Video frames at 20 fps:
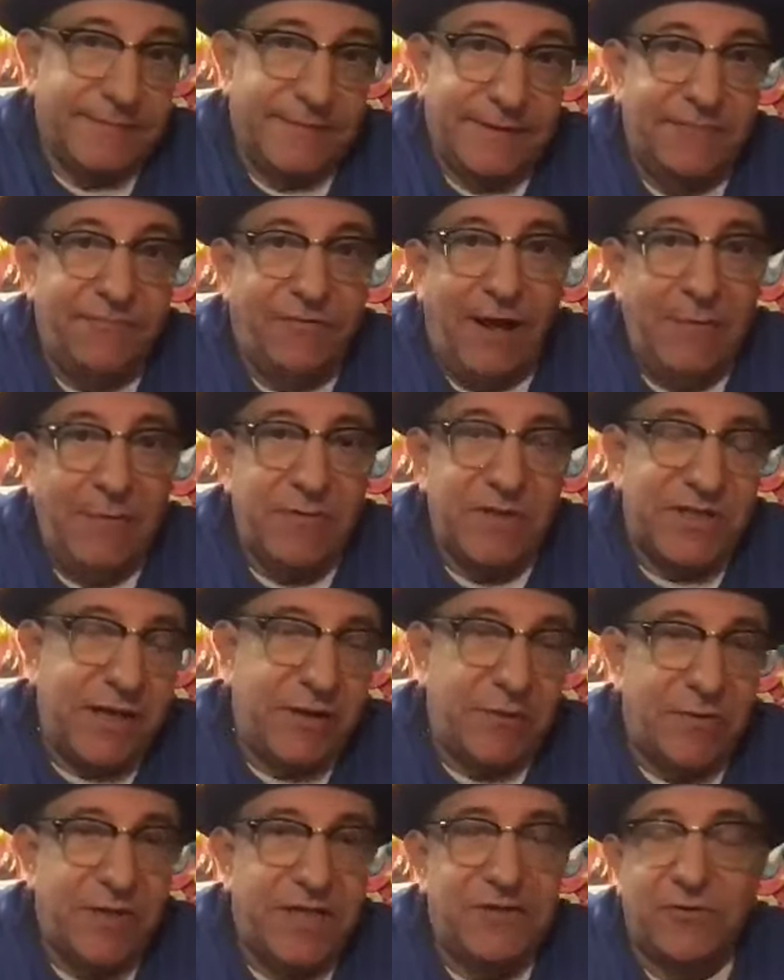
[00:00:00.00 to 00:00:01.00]
if I was
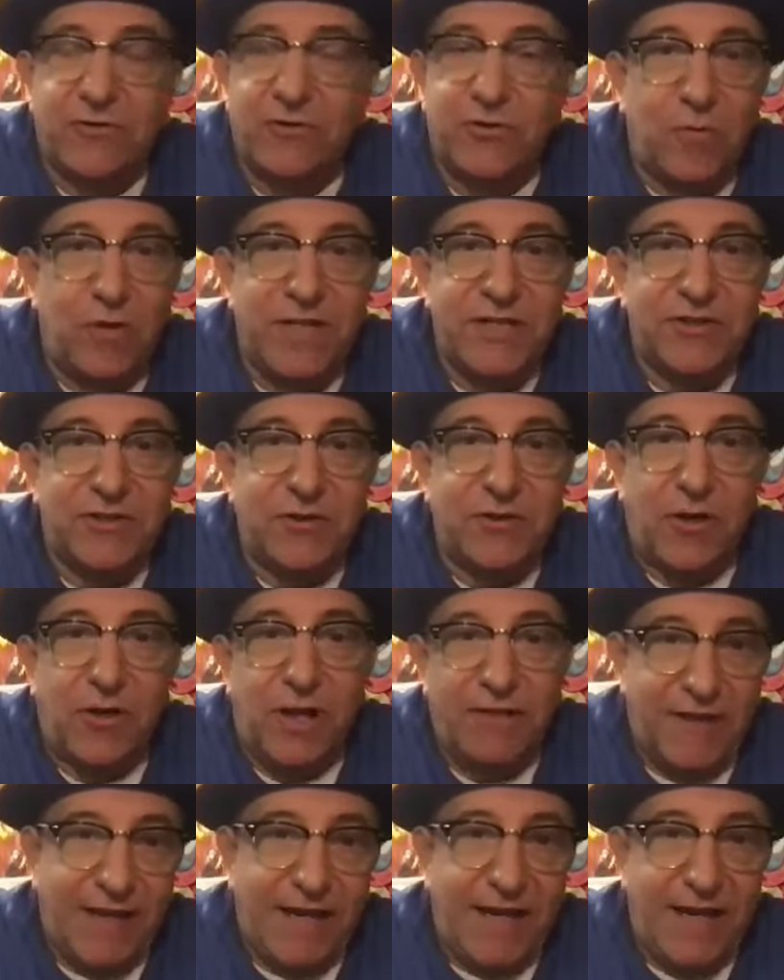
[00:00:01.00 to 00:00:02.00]
at a Research One school,
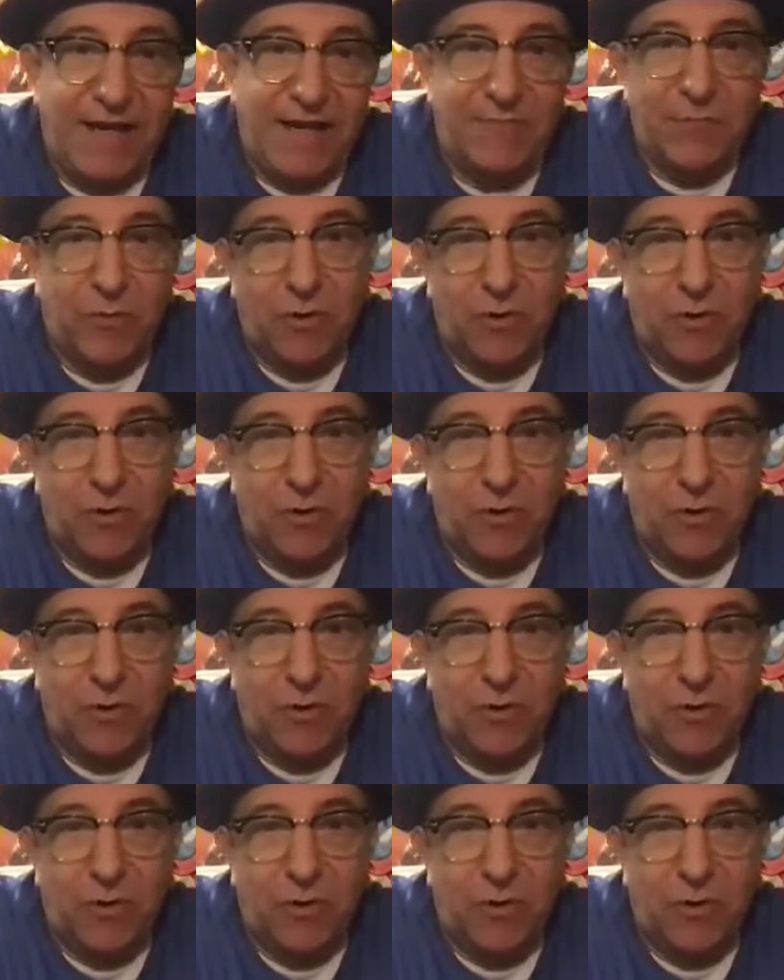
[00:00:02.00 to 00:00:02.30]
I think I'd have